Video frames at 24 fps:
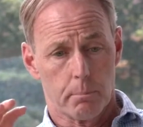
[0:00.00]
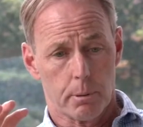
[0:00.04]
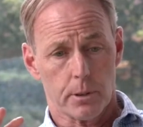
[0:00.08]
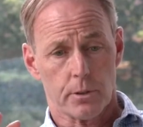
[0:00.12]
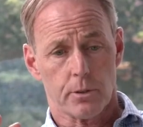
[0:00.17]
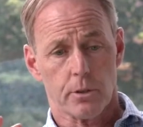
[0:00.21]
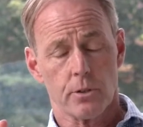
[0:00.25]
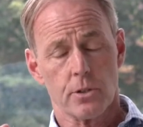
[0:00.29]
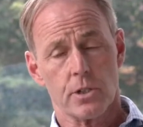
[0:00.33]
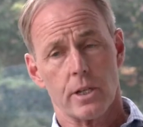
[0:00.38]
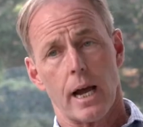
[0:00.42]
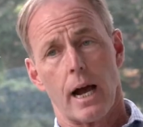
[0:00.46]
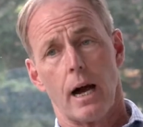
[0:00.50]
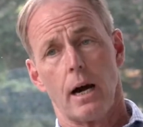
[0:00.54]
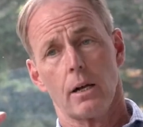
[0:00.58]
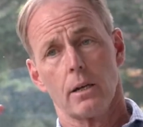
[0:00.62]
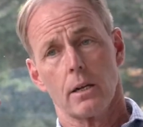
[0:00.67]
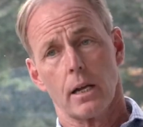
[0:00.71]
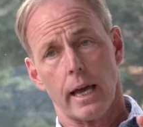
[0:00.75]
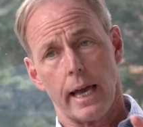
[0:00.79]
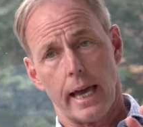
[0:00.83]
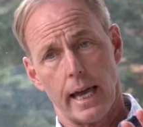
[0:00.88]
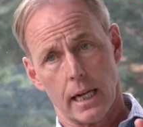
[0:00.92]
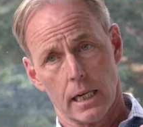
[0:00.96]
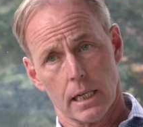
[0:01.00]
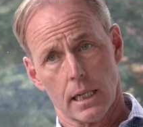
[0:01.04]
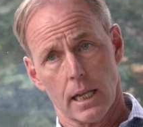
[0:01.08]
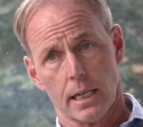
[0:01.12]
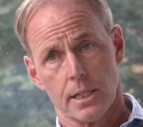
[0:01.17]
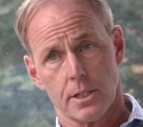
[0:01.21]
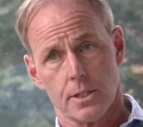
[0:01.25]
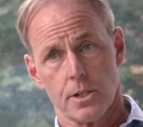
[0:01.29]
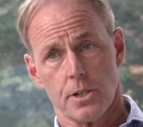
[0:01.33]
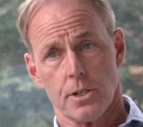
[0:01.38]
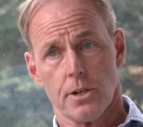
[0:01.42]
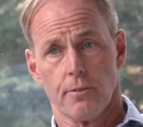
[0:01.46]
put those out,
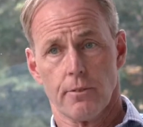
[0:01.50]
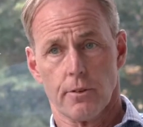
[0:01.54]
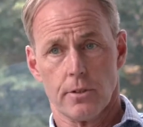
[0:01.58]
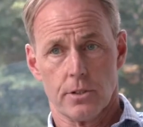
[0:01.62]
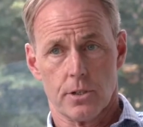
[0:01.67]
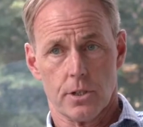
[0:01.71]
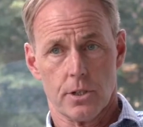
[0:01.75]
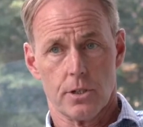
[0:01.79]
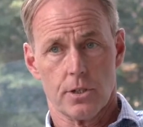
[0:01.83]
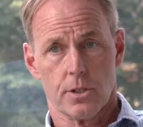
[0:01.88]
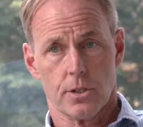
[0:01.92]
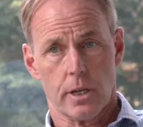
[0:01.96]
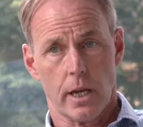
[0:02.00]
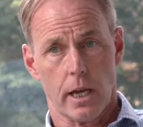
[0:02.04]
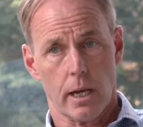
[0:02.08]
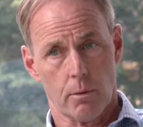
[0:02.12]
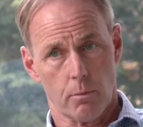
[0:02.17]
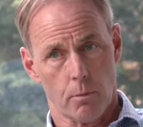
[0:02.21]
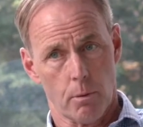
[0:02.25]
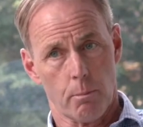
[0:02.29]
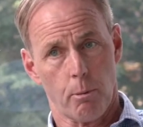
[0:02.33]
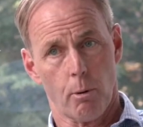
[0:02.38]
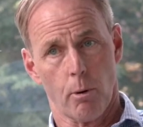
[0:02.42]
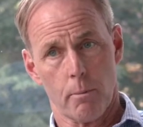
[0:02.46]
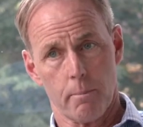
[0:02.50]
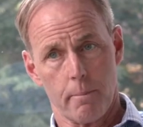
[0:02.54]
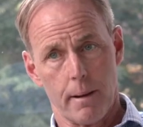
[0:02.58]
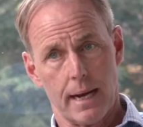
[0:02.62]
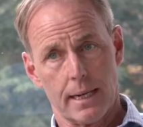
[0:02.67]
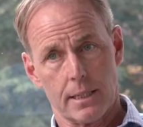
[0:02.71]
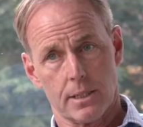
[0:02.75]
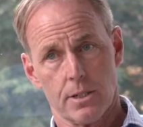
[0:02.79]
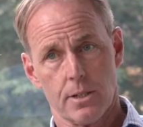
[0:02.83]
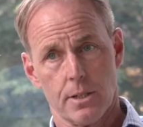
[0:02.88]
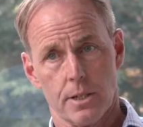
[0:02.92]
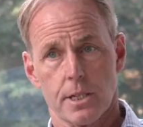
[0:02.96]
analyze the differences, and report
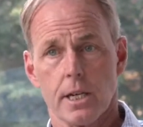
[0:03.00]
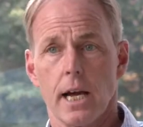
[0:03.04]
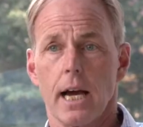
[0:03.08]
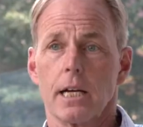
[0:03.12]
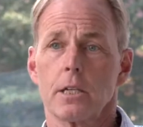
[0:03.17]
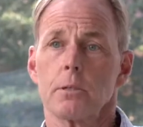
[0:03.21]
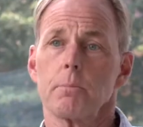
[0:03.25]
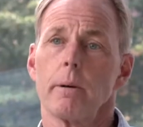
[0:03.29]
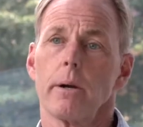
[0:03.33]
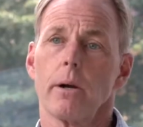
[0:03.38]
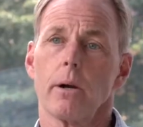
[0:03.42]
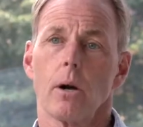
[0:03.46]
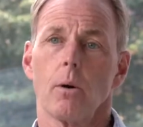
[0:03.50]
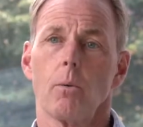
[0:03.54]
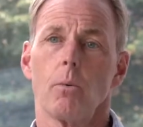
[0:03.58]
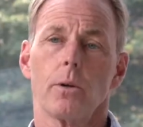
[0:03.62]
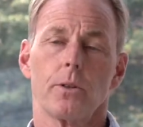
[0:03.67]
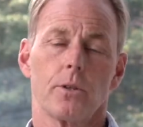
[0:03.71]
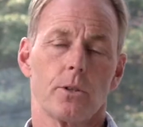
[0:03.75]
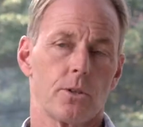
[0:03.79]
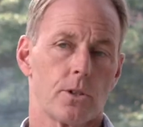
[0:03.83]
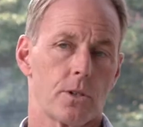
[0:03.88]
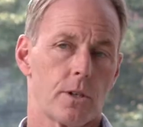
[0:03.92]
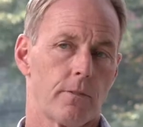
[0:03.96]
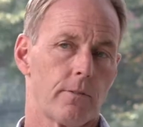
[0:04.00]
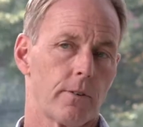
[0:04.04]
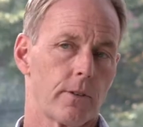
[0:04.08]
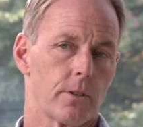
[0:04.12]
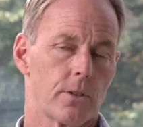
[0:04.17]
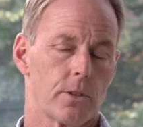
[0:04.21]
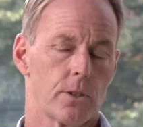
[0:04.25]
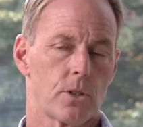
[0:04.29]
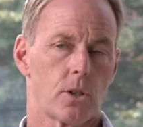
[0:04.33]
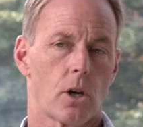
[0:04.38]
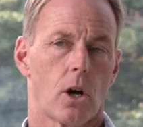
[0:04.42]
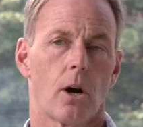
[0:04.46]
back to the taxpayer on what those
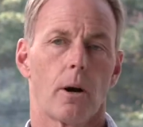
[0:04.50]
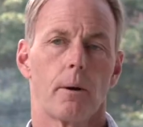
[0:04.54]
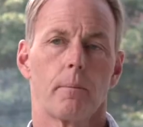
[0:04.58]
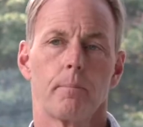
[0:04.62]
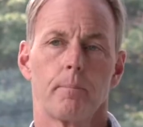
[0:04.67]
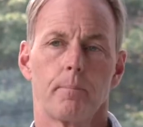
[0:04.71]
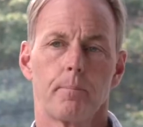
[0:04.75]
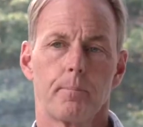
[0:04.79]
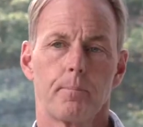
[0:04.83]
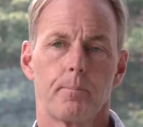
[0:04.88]
differences are.